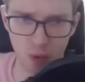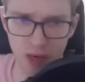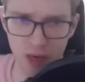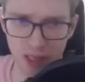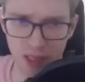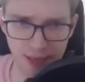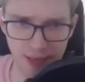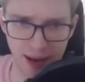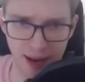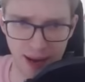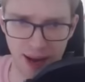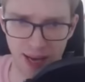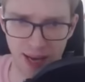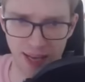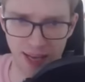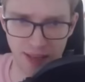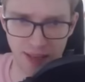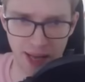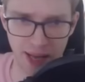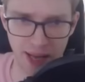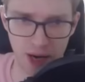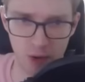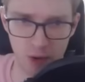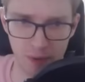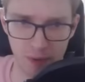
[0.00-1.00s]
of the high
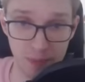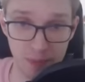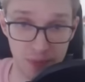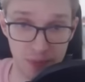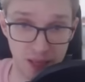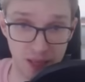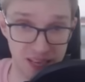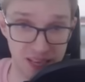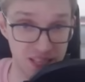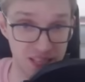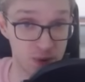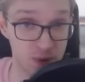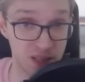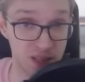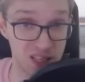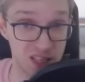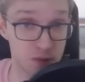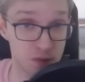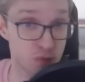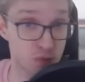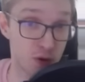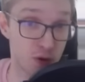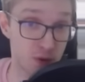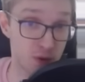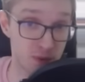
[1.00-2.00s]
ladder replays where this
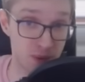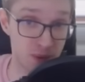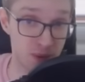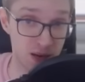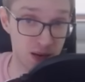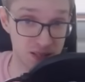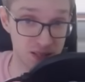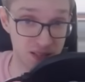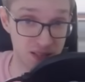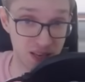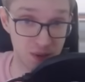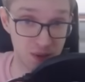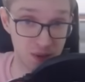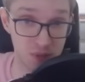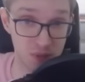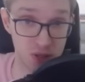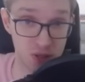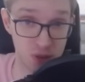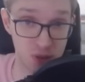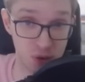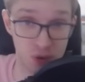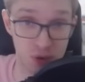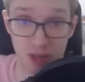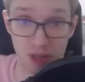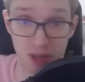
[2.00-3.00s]
Probopass team was
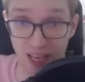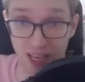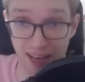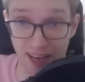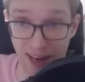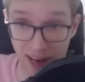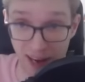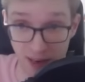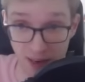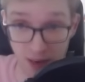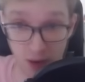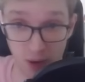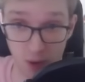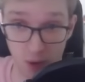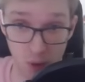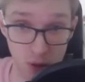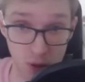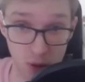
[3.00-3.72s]
used against what